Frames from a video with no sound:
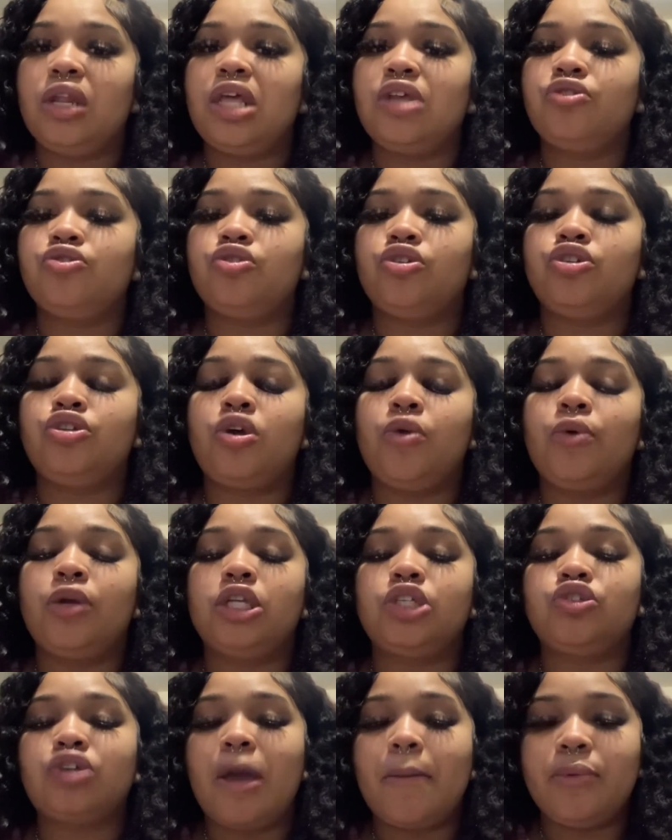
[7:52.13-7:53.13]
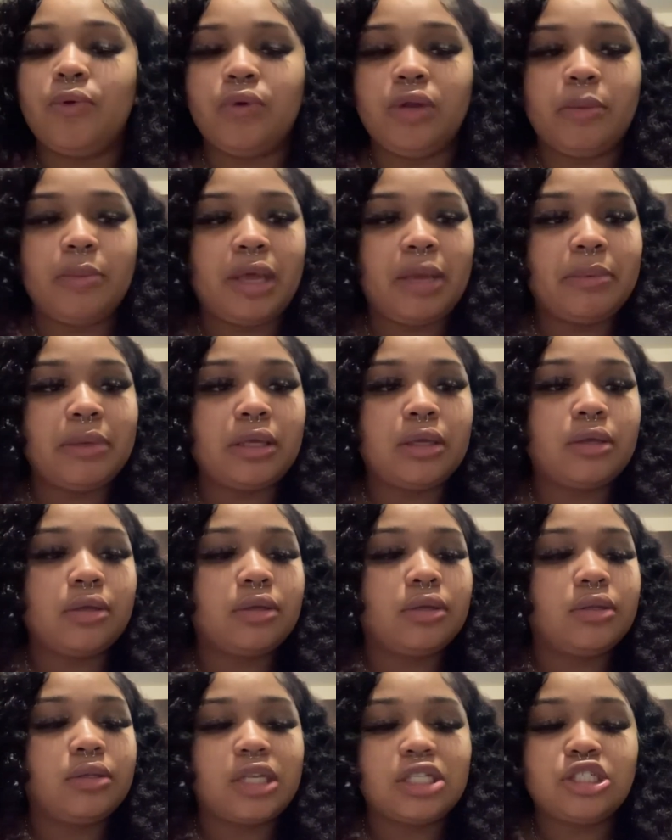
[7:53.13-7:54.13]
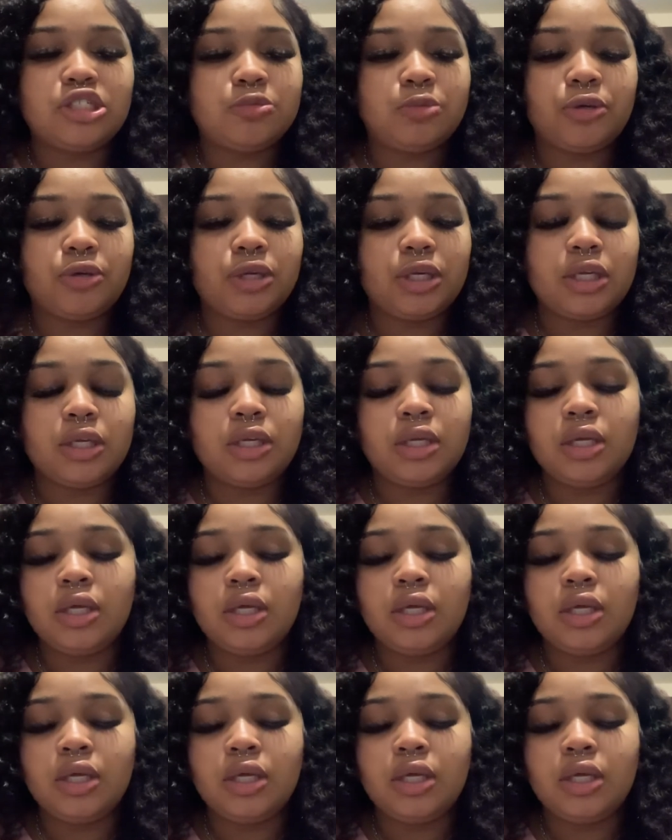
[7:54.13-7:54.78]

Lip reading: or they want to trap you with a baby. It's just period.